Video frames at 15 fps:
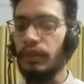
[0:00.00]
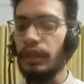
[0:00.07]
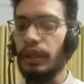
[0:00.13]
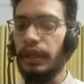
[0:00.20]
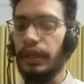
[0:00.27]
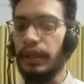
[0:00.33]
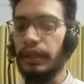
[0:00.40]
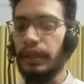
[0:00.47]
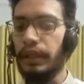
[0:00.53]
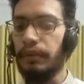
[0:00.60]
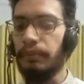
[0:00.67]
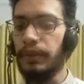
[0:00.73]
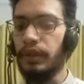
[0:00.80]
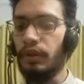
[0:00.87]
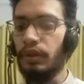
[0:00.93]
and
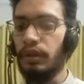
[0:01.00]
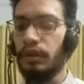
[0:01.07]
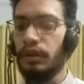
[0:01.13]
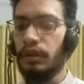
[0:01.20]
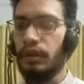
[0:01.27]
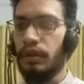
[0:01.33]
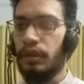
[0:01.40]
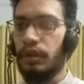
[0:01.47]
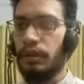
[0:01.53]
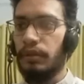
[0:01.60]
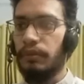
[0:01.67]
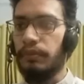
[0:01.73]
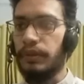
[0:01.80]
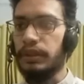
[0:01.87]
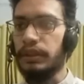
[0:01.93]
np dot
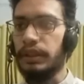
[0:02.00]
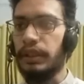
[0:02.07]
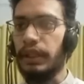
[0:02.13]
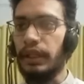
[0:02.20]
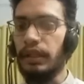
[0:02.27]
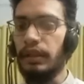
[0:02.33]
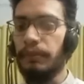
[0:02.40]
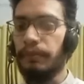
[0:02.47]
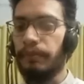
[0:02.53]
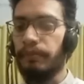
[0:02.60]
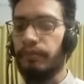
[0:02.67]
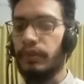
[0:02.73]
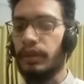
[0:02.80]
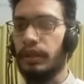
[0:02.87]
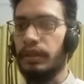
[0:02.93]
percentile
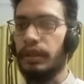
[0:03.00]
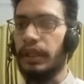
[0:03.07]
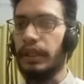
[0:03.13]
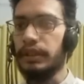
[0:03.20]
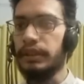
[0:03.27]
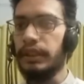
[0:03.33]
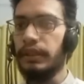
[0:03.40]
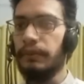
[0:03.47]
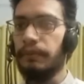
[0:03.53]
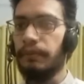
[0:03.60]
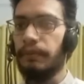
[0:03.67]
dataset,